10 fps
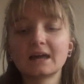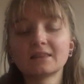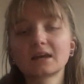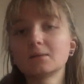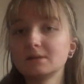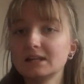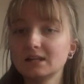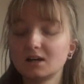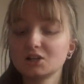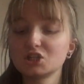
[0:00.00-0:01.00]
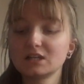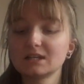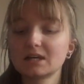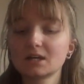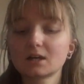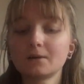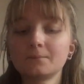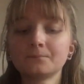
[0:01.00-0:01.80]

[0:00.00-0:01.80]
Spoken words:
and they're completely hygienic.